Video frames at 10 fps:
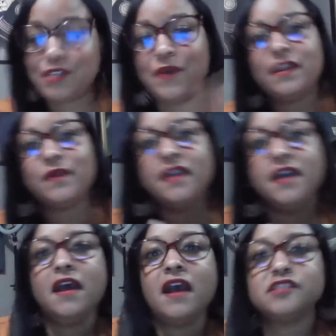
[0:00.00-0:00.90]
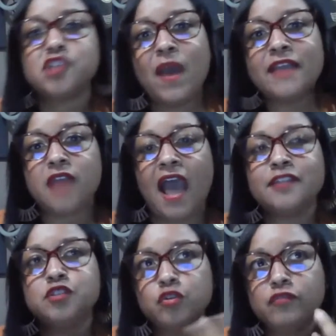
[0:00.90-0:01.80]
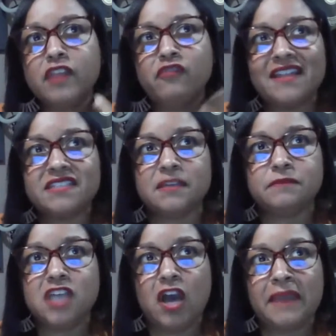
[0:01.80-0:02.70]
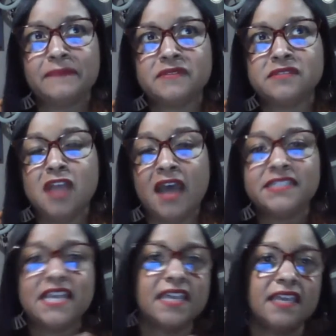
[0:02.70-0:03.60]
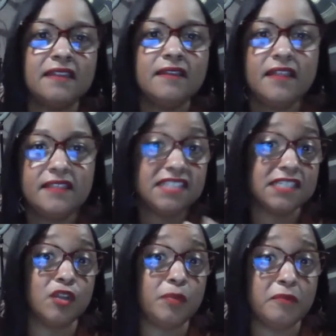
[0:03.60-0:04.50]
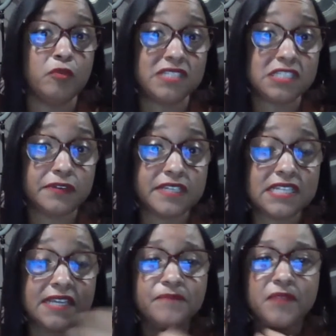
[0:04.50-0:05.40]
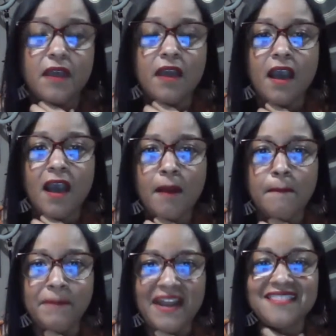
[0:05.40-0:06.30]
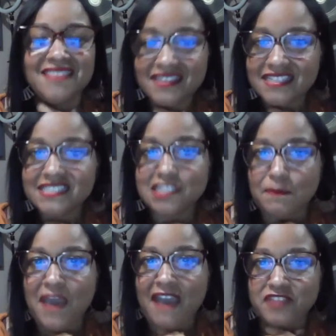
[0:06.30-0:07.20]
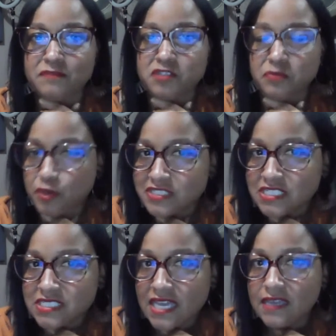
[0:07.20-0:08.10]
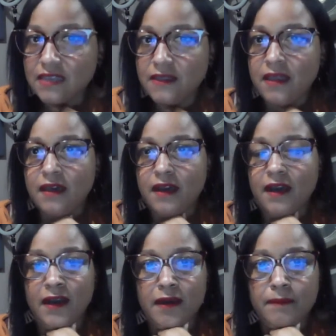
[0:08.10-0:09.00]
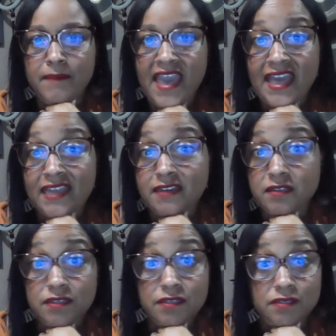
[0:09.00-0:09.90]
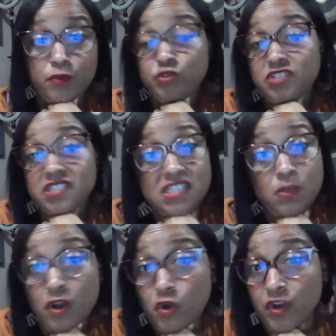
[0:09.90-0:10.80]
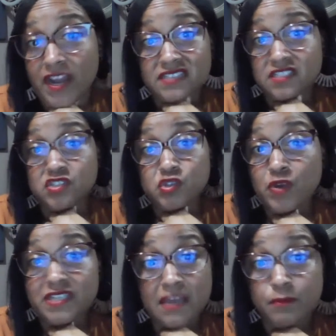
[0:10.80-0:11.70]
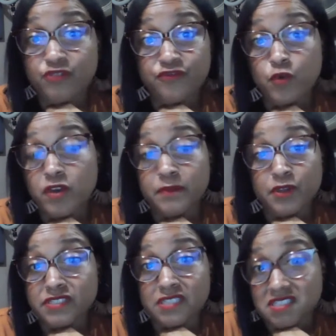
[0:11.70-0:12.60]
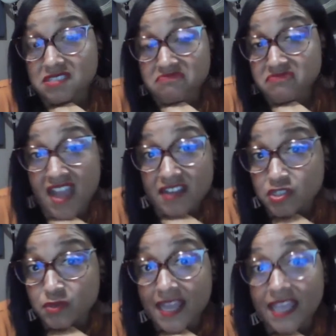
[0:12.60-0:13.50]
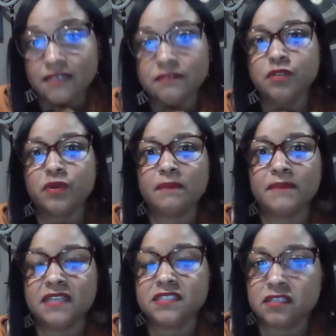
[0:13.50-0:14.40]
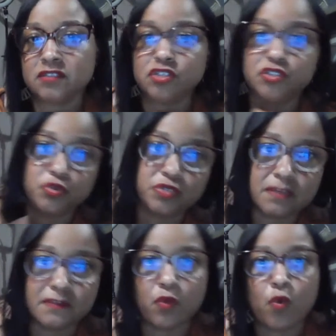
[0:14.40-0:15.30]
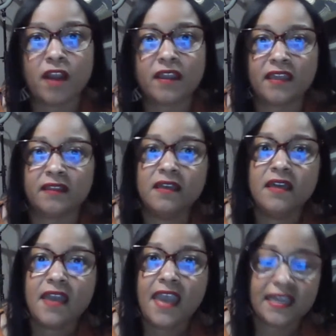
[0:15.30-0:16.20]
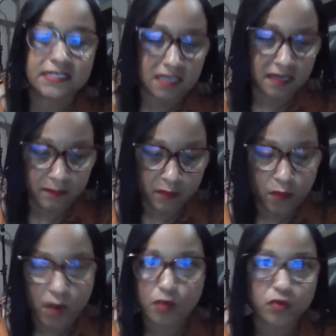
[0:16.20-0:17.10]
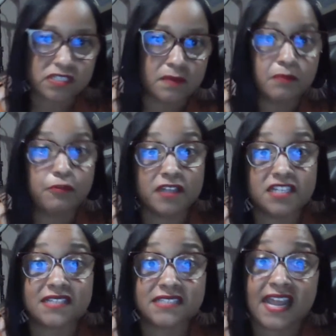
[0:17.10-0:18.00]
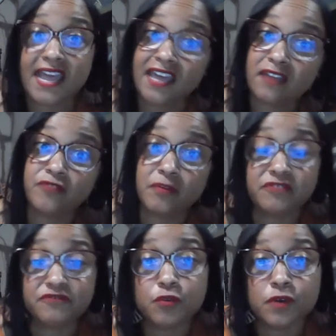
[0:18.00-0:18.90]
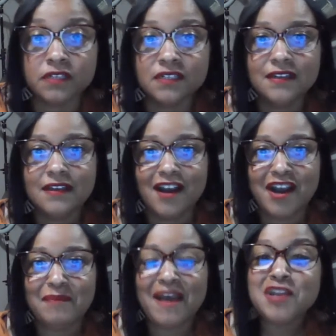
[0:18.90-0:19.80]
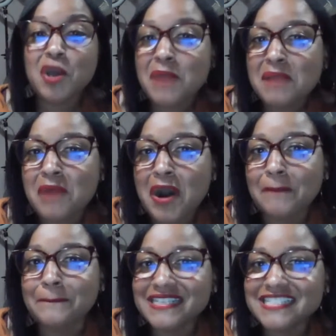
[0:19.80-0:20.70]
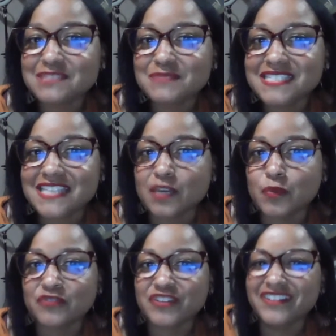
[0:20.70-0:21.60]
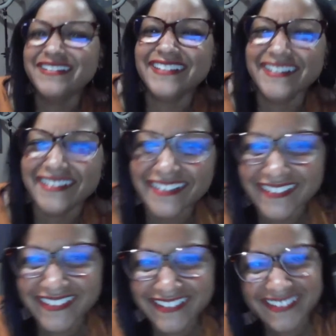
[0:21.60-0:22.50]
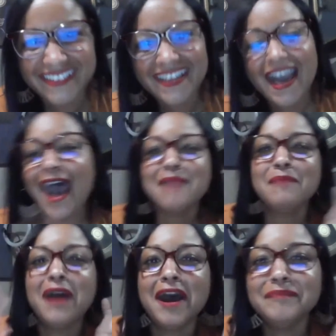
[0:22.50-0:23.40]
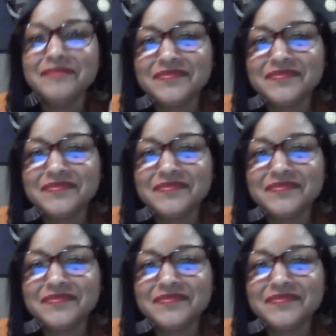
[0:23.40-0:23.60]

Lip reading: Anyway, so I do regret sometimes not taking things a little bit more seriously. But I think this is the path that I'm supposed to take. And we'll just see what God has in store as I move forward, because it's not too late. You know what I mean? To do some of the work and work on some of the projects that I had from before. I know my mom misses me singing with her. Hi, Mom.